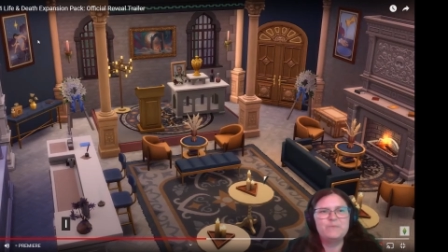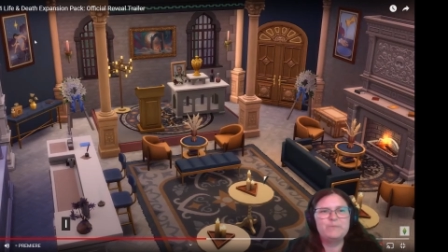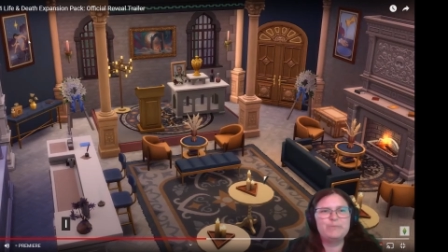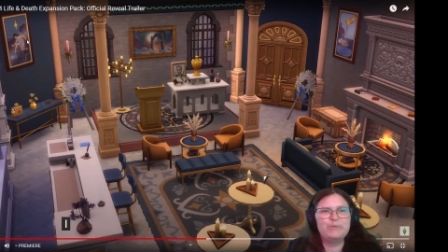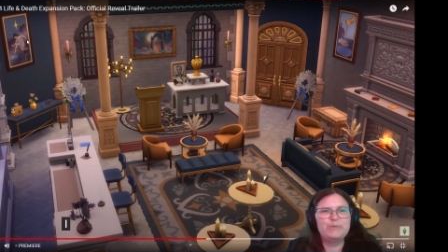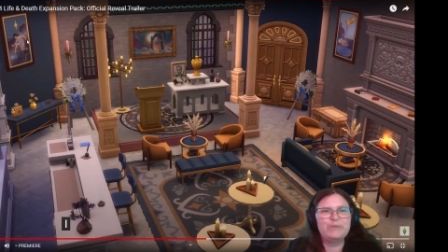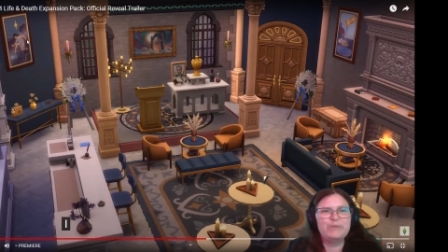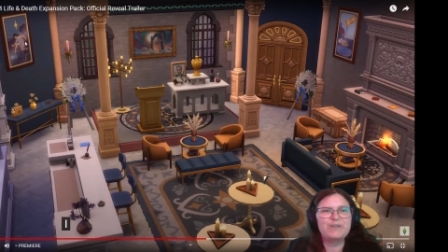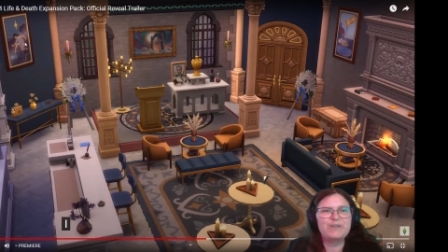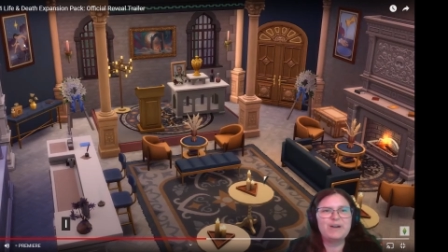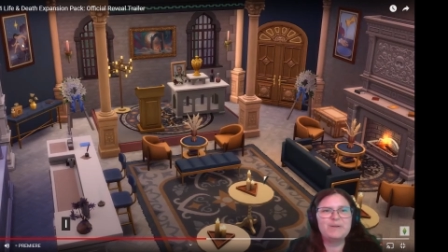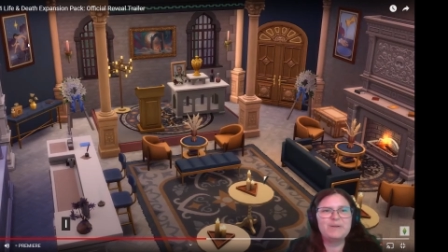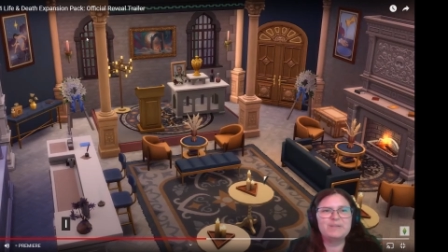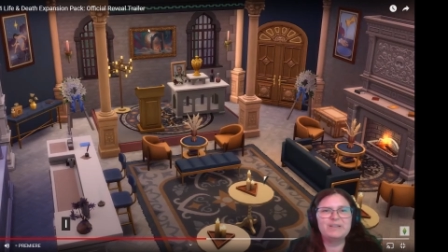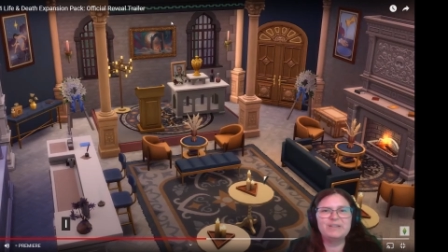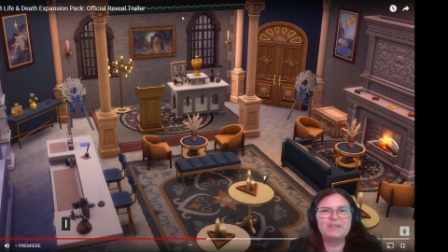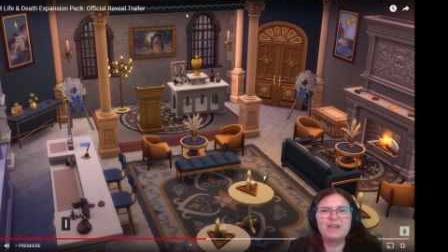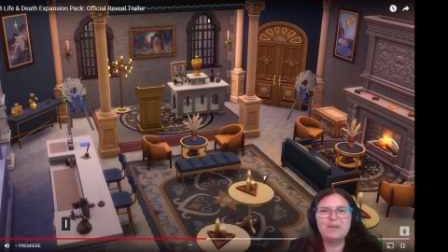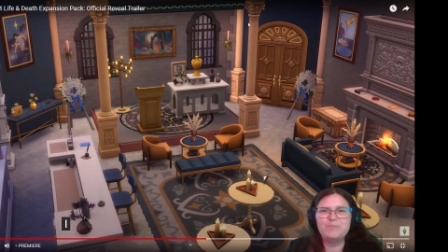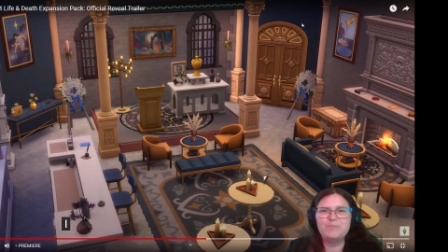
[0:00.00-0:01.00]
But we've got
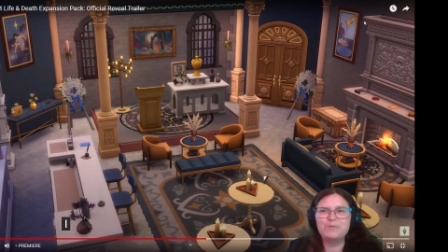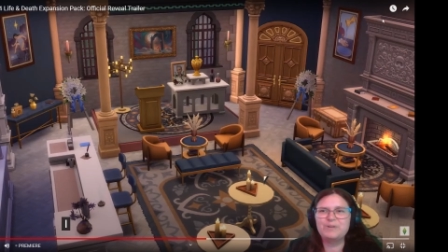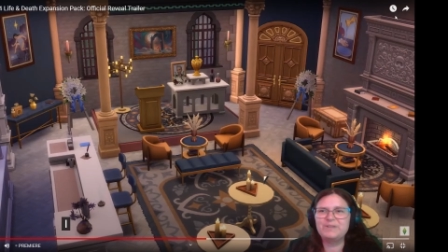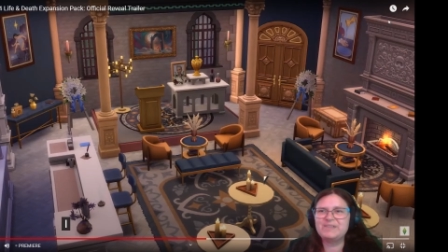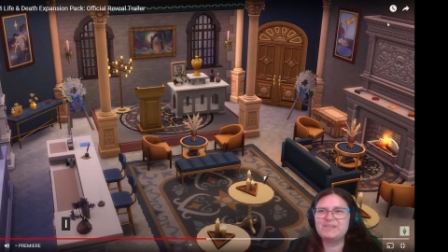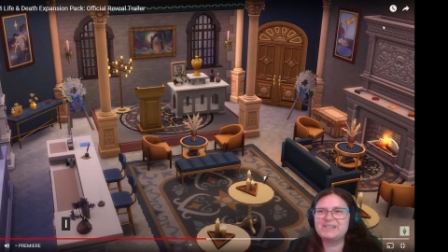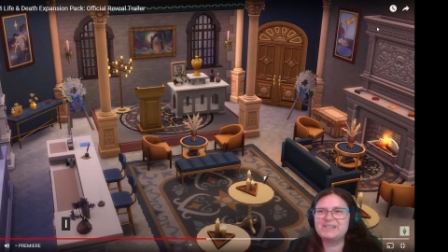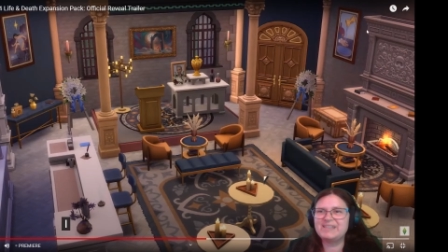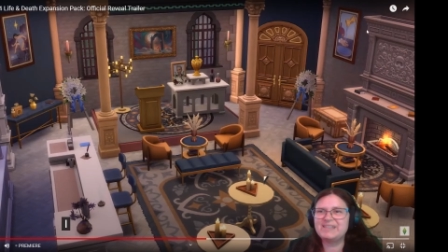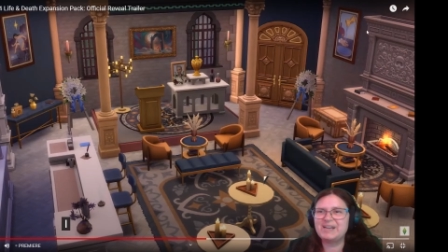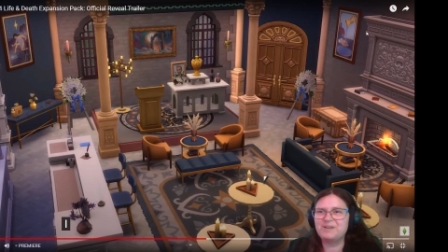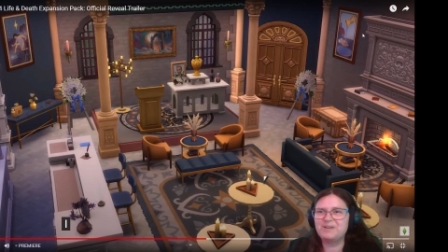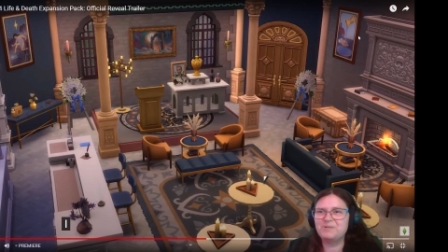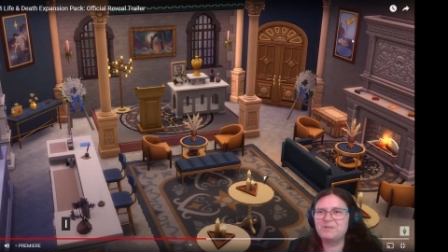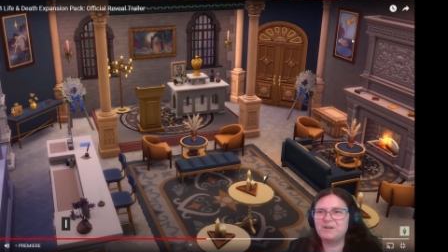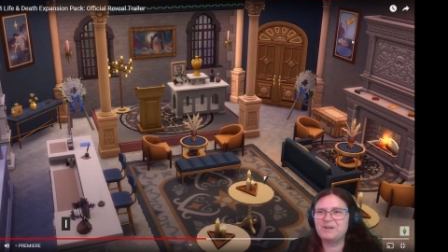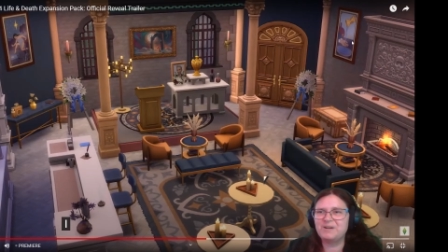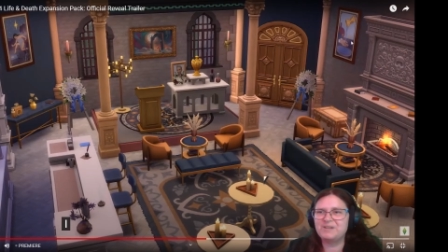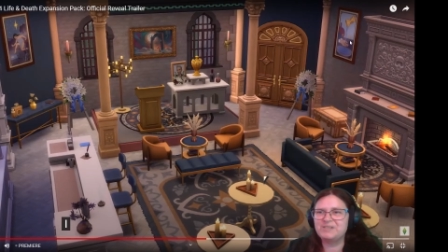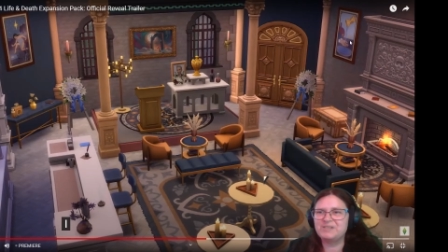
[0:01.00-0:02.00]
a lot more of these tarot
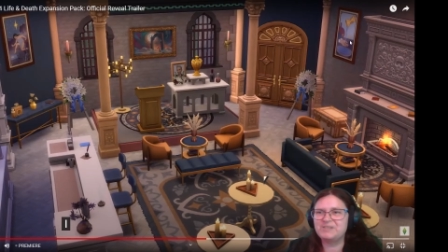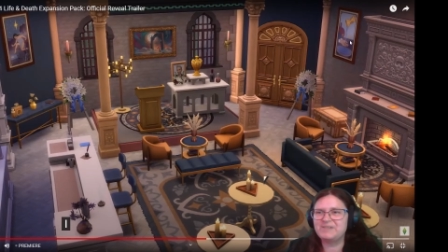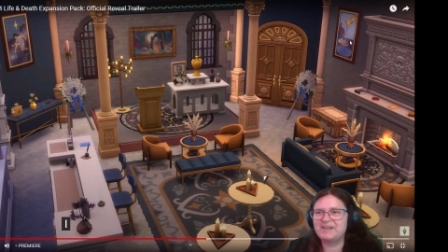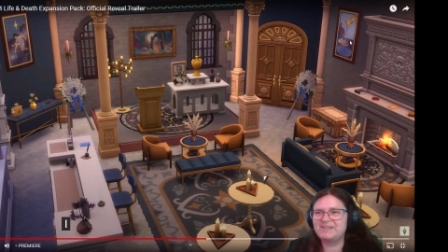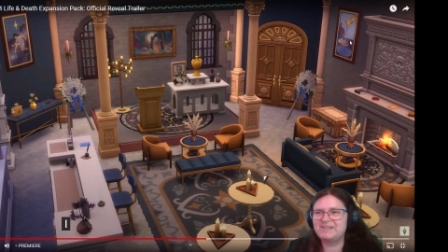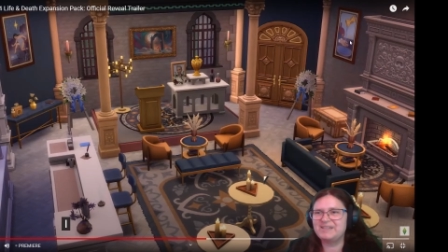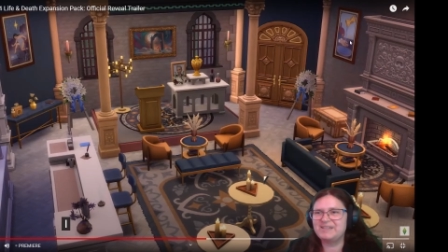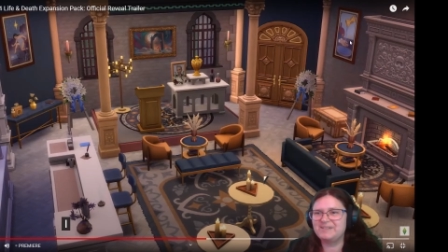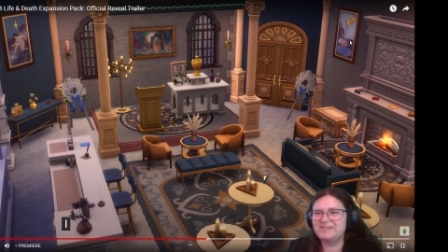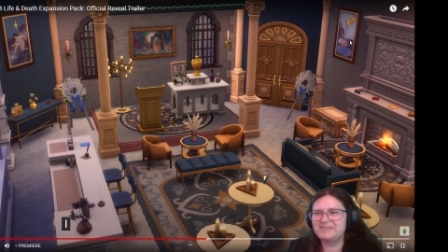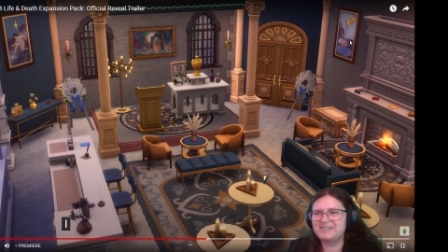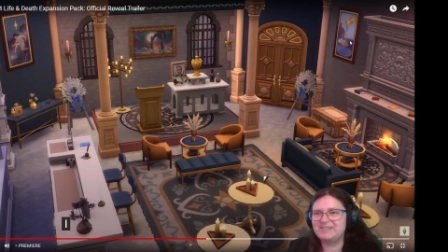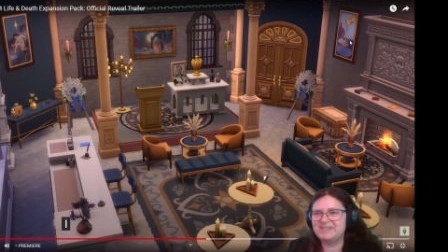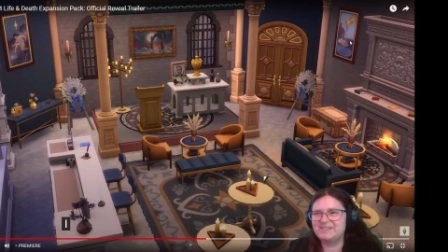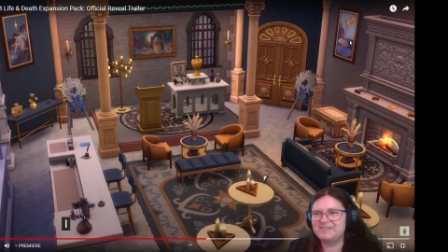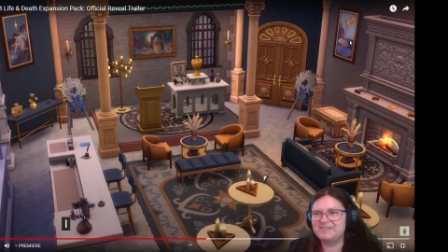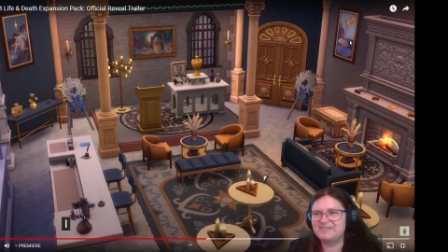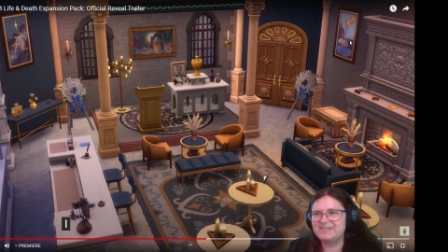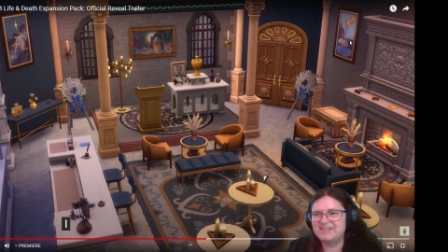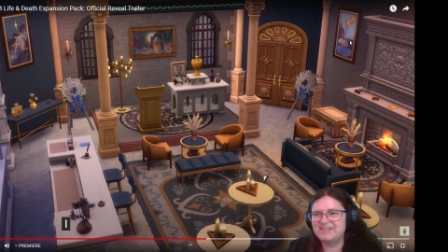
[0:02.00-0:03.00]
cards around here
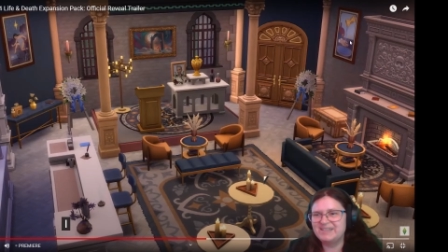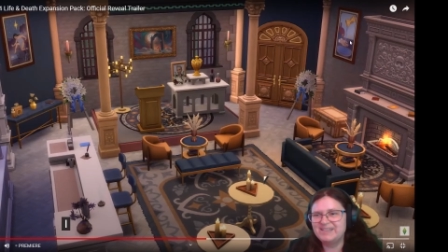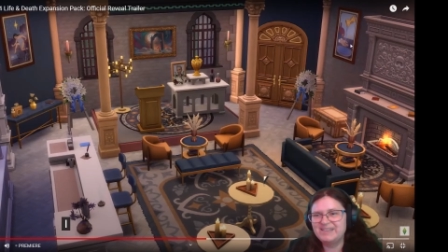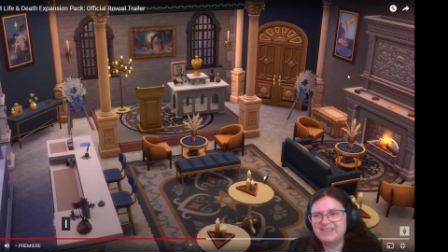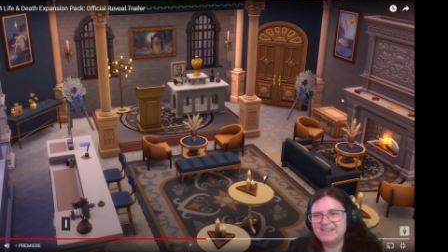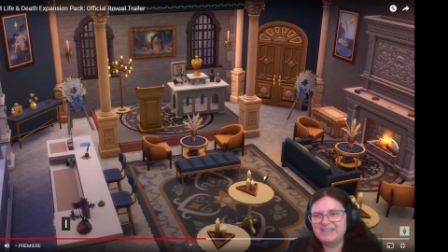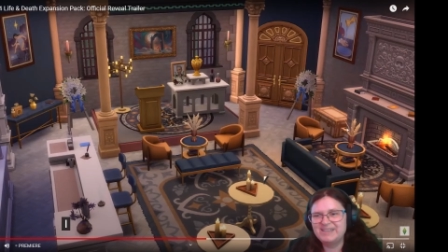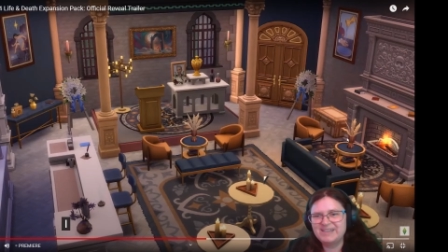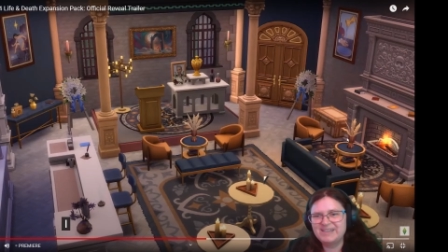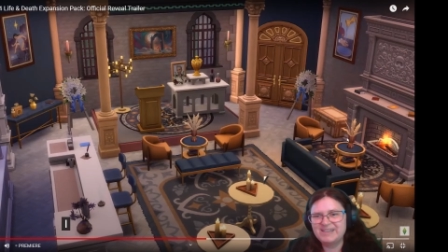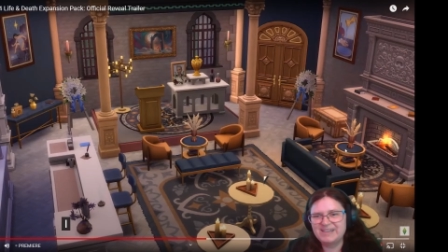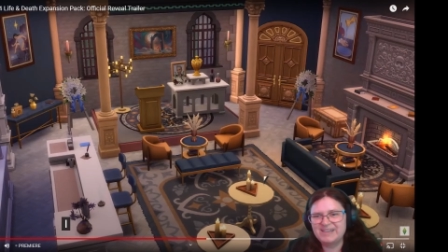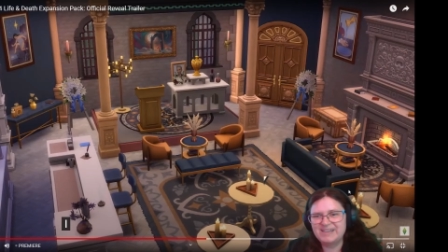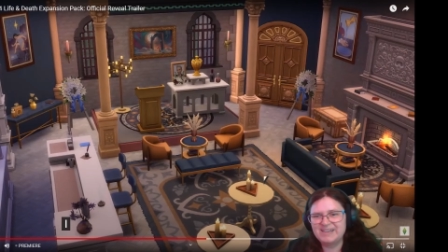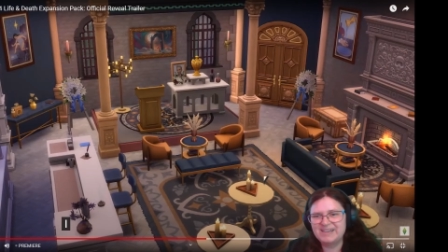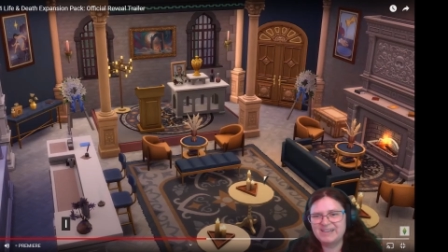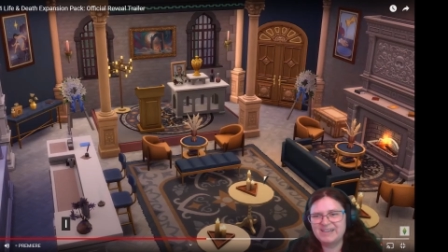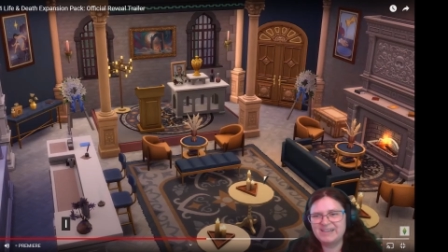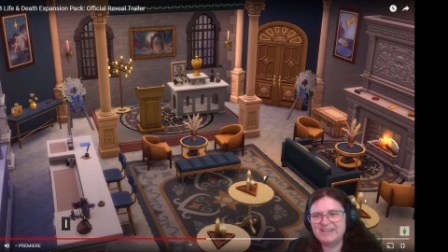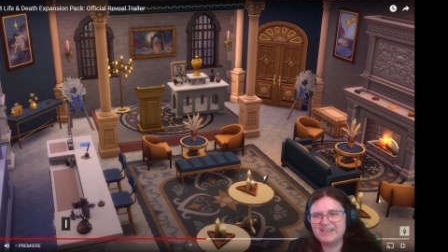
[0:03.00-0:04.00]
too.
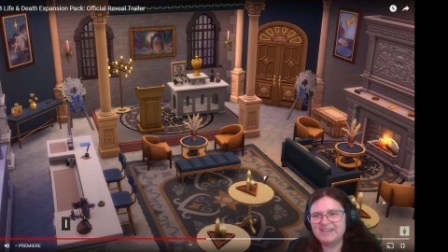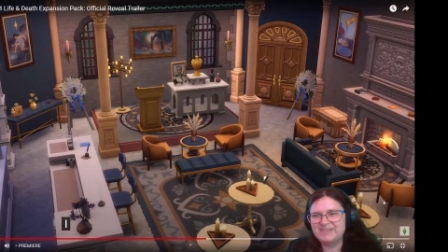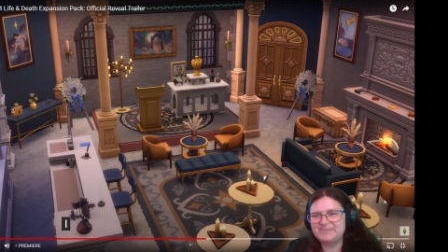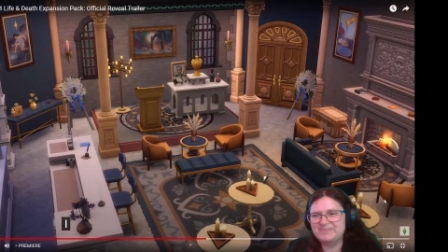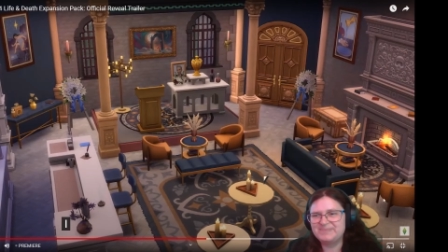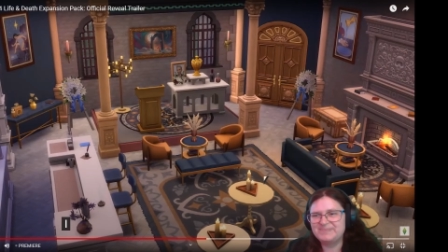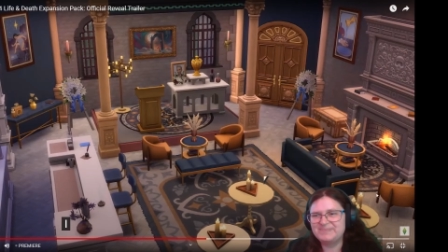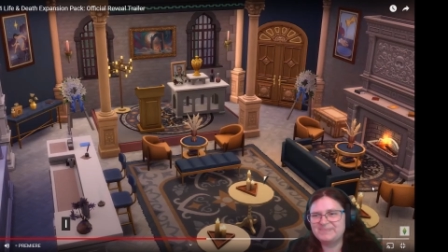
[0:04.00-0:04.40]
Um,